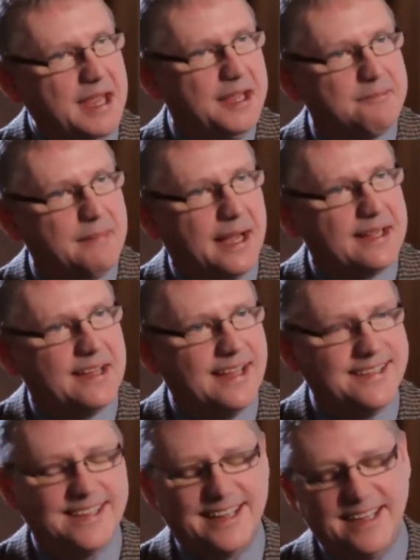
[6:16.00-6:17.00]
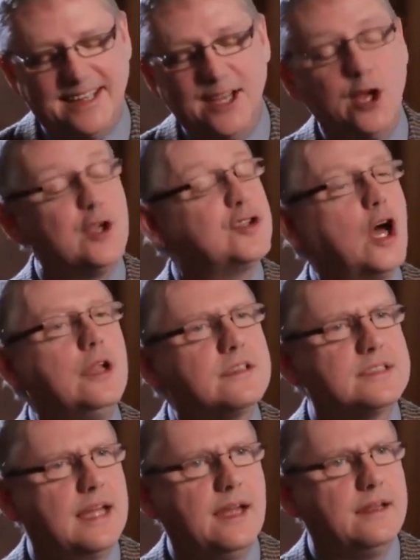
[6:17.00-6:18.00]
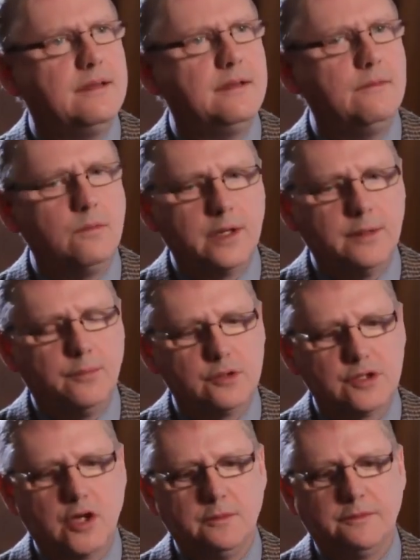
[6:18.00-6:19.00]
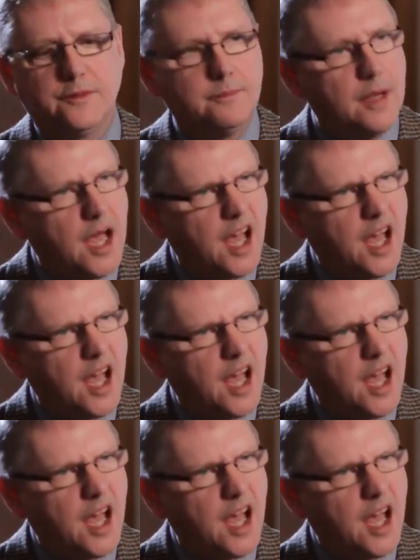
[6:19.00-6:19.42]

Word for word: take my land again. So I understand where the Boers are coming from.